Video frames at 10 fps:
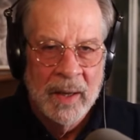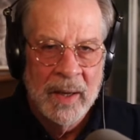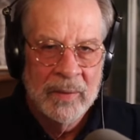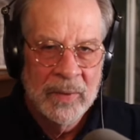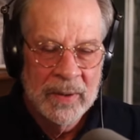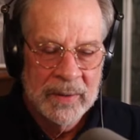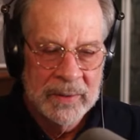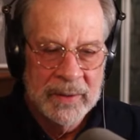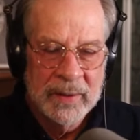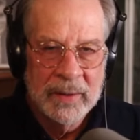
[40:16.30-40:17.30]
And we're going to
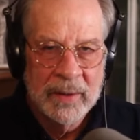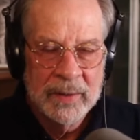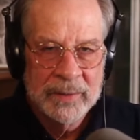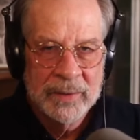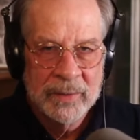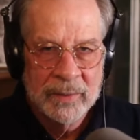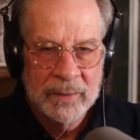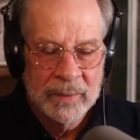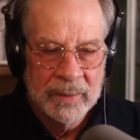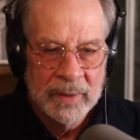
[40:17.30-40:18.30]
dig into
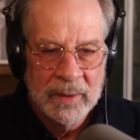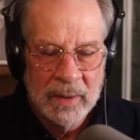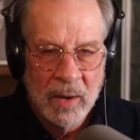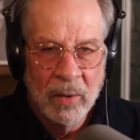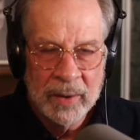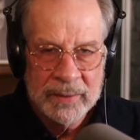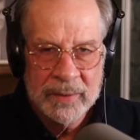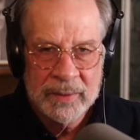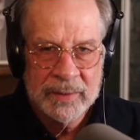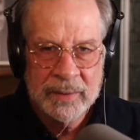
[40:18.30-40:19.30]
the
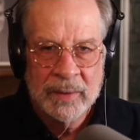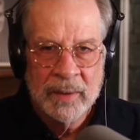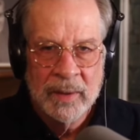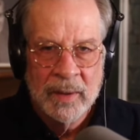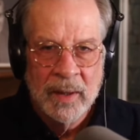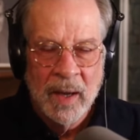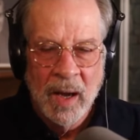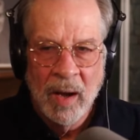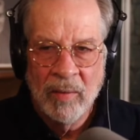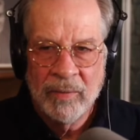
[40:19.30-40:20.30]
origins
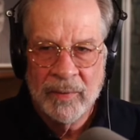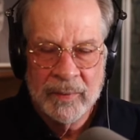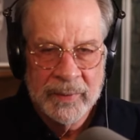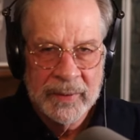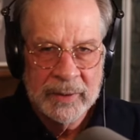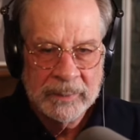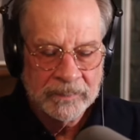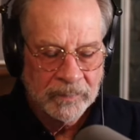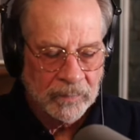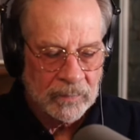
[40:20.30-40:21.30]
of the
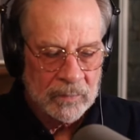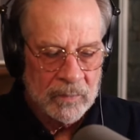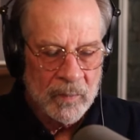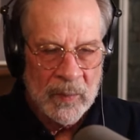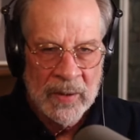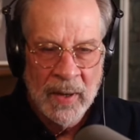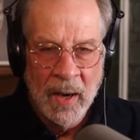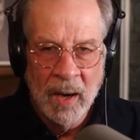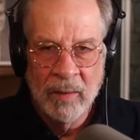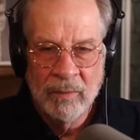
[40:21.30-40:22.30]

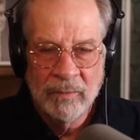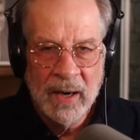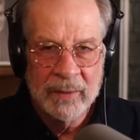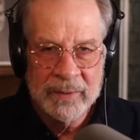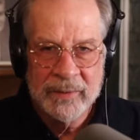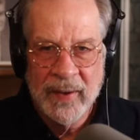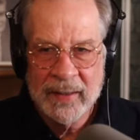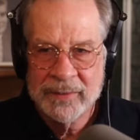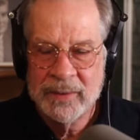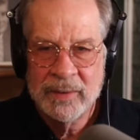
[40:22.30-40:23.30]
virus
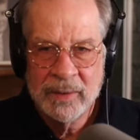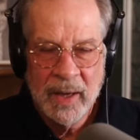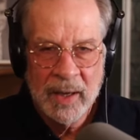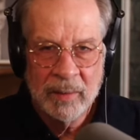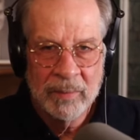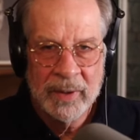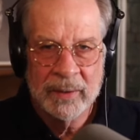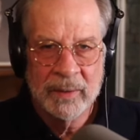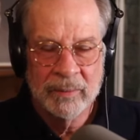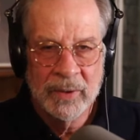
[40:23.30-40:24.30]
vaccine game
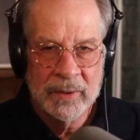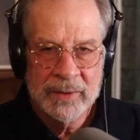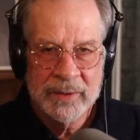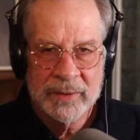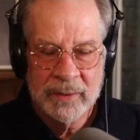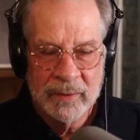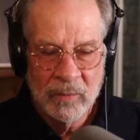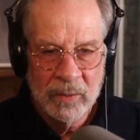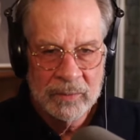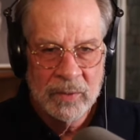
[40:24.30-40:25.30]
that emerges in
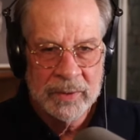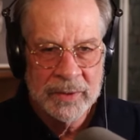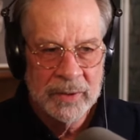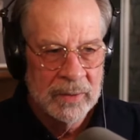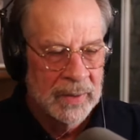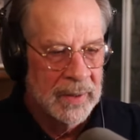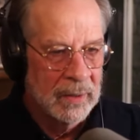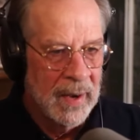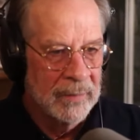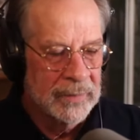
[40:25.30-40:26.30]
World War II and
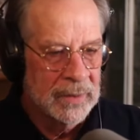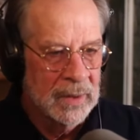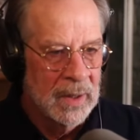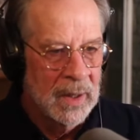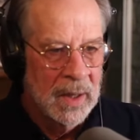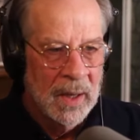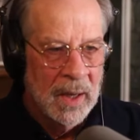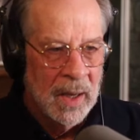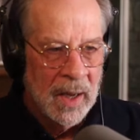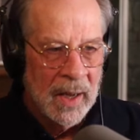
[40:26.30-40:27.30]
thereafter,
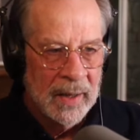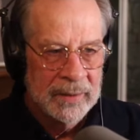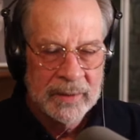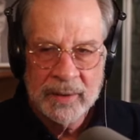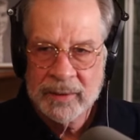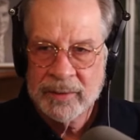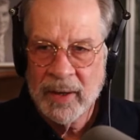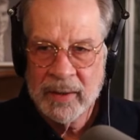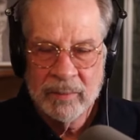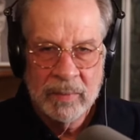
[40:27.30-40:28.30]
and
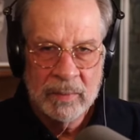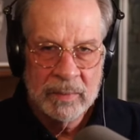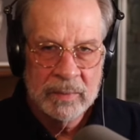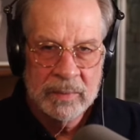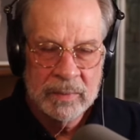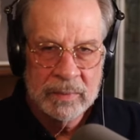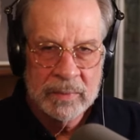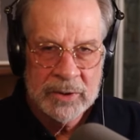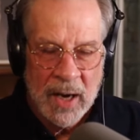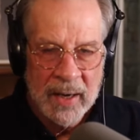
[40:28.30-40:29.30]
try to
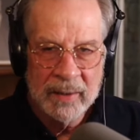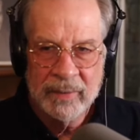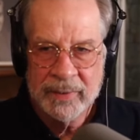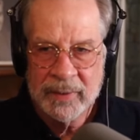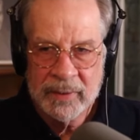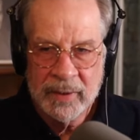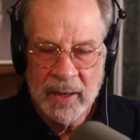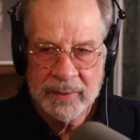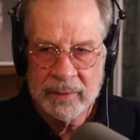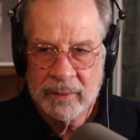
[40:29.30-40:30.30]
tie everything
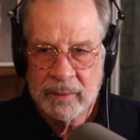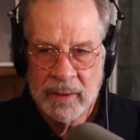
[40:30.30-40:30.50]
together